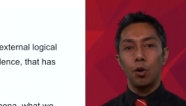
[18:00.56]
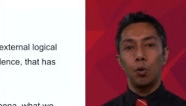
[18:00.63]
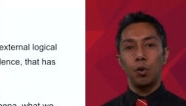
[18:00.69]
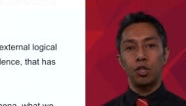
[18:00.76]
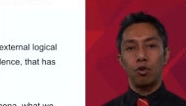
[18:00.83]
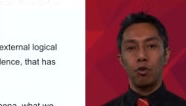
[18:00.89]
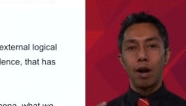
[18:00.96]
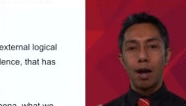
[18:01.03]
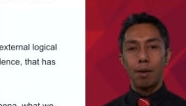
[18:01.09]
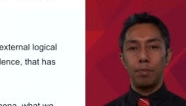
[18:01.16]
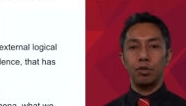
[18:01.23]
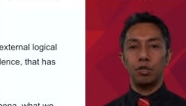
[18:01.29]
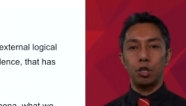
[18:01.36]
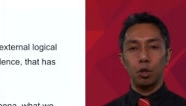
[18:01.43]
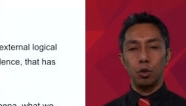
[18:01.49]
which are able
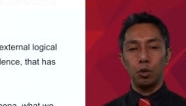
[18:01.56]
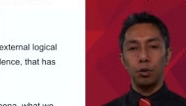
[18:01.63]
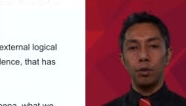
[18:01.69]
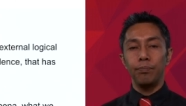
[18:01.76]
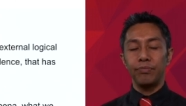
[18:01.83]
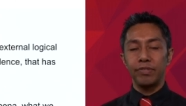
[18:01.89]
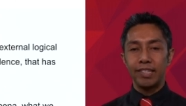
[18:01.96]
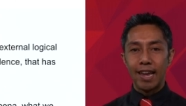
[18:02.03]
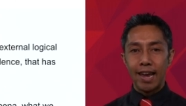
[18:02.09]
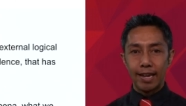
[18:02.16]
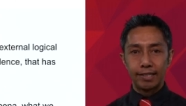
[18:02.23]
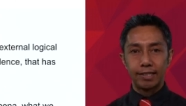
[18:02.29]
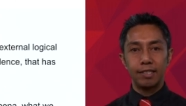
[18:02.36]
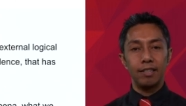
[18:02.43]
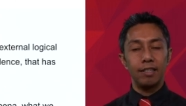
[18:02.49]
to
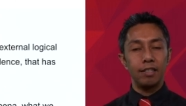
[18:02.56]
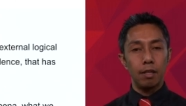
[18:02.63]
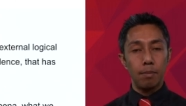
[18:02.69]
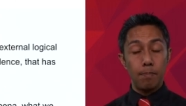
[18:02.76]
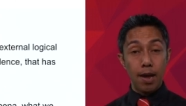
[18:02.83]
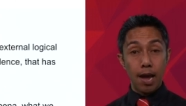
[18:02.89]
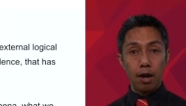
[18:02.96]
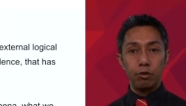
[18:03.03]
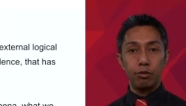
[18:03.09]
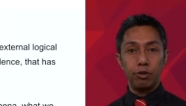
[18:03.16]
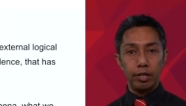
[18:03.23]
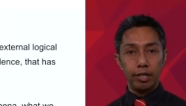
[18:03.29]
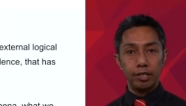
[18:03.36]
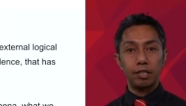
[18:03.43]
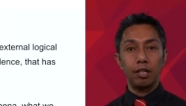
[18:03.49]
test the
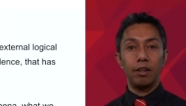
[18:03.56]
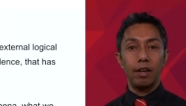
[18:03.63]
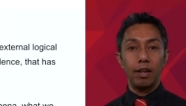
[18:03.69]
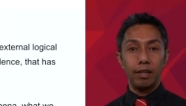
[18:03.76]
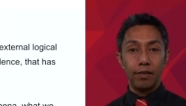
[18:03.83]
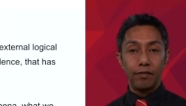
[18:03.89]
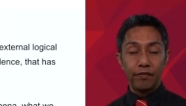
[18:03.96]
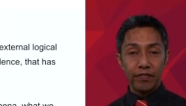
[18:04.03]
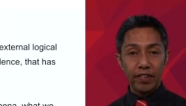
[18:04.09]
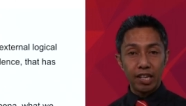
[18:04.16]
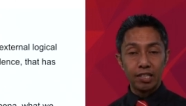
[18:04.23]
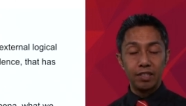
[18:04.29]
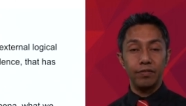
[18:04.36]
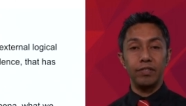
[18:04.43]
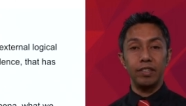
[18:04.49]
boundaries and the
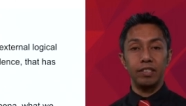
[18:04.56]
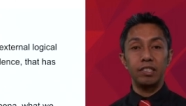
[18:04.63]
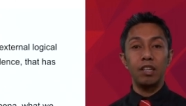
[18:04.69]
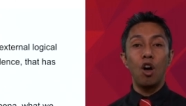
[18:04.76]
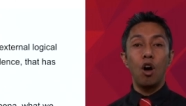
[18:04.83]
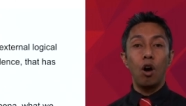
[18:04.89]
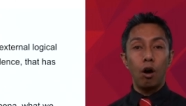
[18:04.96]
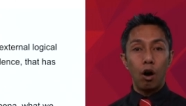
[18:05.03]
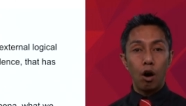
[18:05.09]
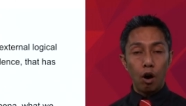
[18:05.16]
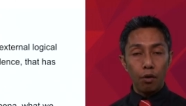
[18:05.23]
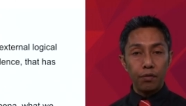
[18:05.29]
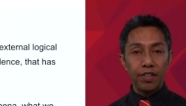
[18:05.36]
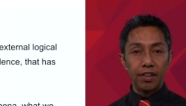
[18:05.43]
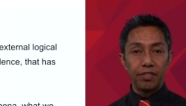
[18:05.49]
effectiveness
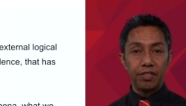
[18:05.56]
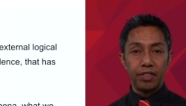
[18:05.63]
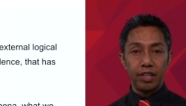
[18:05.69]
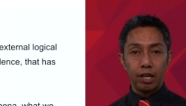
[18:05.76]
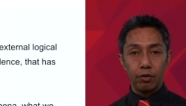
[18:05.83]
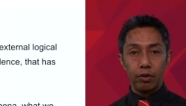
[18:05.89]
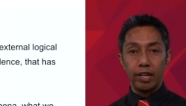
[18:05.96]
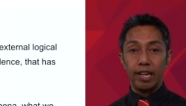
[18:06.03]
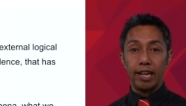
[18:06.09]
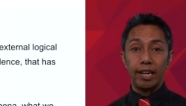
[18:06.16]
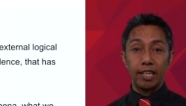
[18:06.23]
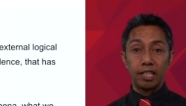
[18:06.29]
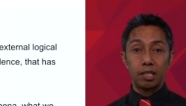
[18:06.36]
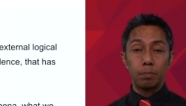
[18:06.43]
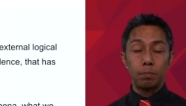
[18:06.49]
of that theory in
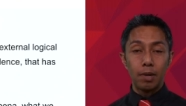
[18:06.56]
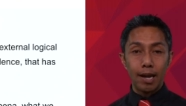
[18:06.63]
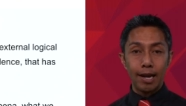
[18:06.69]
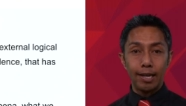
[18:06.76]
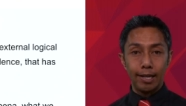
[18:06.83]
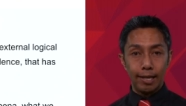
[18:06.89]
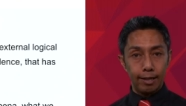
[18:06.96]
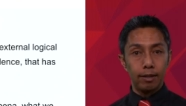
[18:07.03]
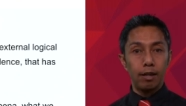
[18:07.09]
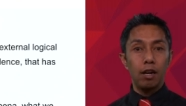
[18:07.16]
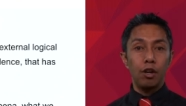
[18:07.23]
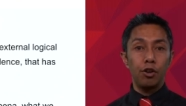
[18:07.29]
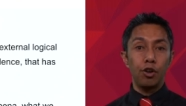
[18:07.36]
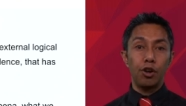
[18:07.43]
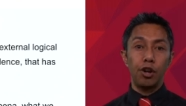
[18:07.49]
explaining
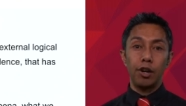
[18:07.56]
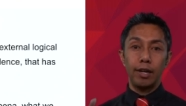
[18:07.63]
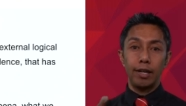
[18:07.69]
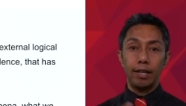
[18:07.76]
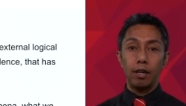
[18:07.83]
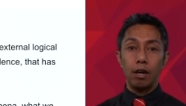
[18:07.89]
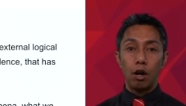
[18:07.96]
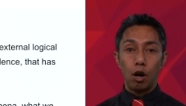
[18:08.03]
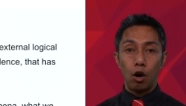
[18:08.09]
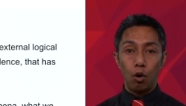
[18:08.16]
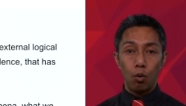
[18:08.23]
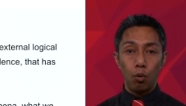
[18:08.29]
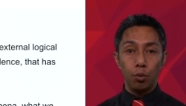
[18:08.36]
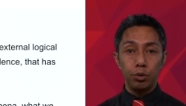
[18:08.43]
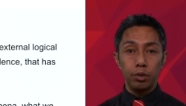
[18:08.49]
not only
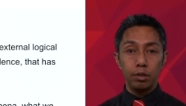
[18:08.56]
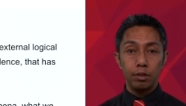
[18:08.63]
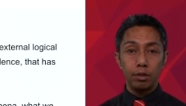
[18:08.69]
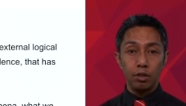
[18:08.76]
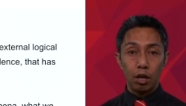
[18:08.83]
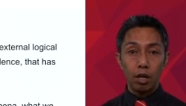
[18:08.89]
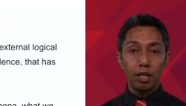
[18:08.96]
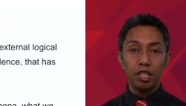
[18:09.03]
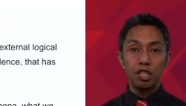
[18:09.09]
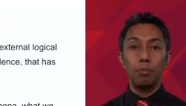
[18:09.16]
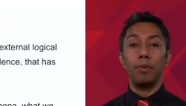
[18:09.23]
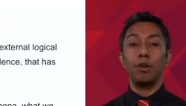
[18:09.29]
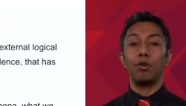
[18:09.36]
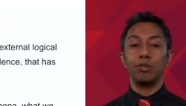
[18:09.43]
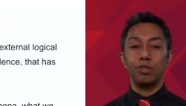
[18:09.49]
old knowledge,
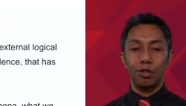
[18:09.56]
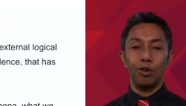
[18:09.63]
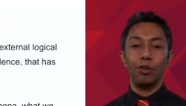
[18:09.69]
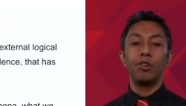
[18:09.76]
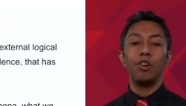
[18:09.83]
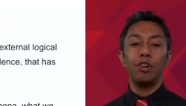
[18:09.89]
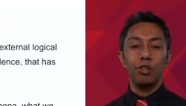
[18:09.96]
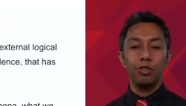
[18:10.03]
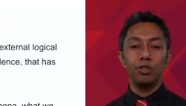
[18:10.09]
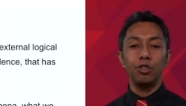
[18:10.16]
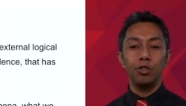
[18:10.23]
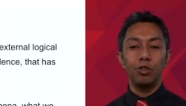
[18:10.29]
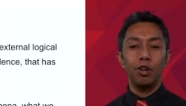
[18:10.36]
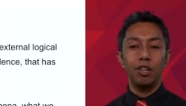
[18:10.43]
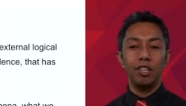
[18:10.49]
but also new
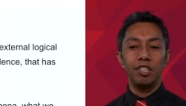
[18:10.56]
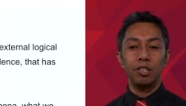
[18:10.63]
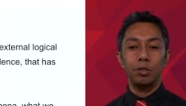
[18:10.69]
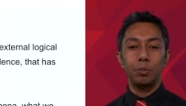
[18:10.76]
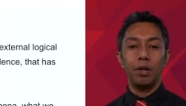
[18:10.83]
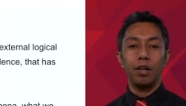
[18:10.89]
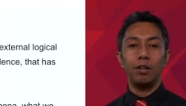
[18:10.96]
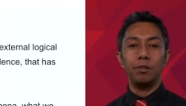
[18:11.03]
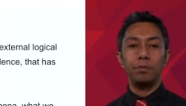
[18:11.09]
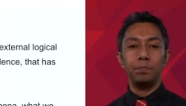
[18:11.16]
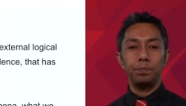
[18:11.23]
knowledge as well.